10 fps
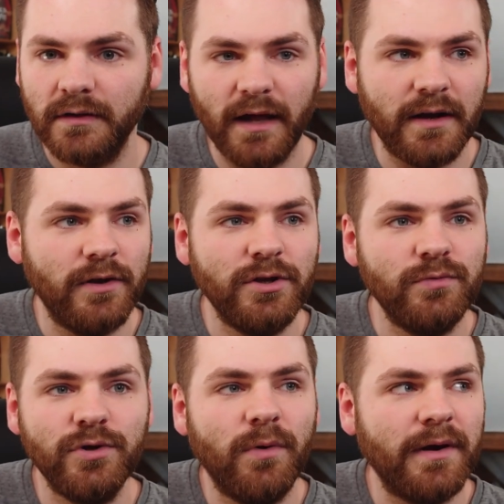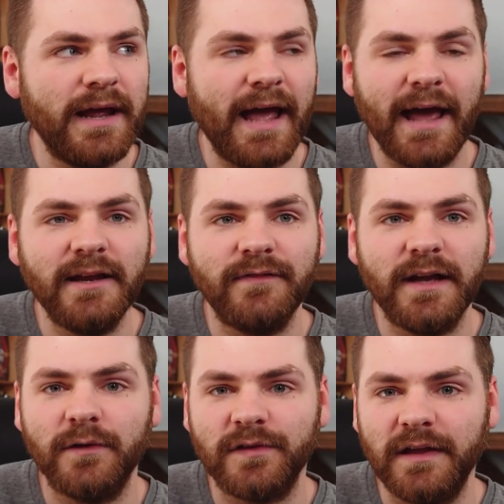Like, you, you won't hear anything
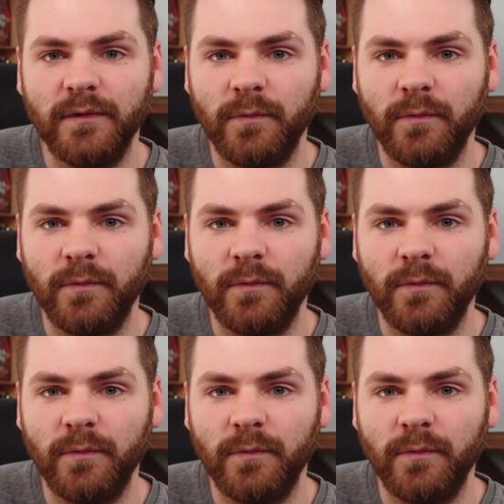else in the